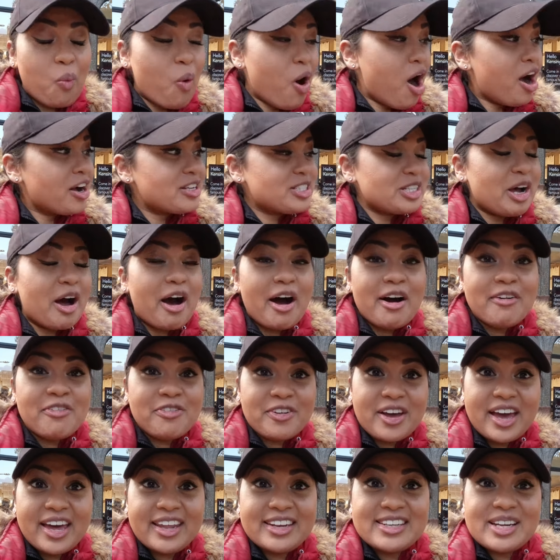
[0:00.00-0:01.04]
walked off,
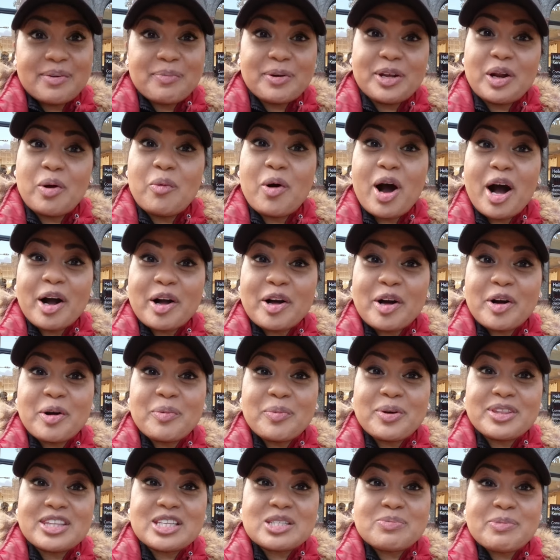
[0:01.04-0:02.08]
and I'm going to walk
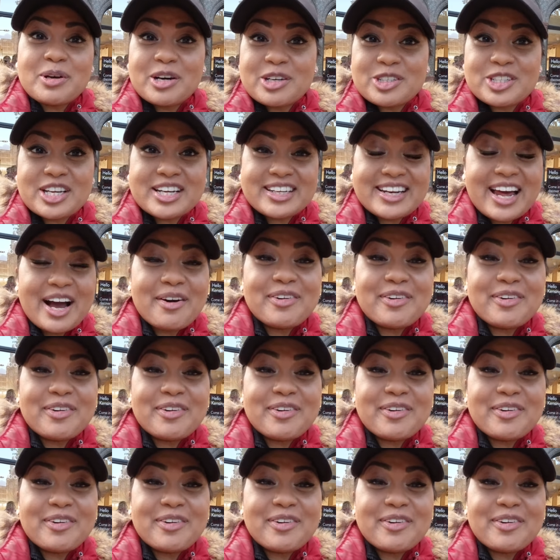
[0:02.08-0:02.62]
home with this milkshake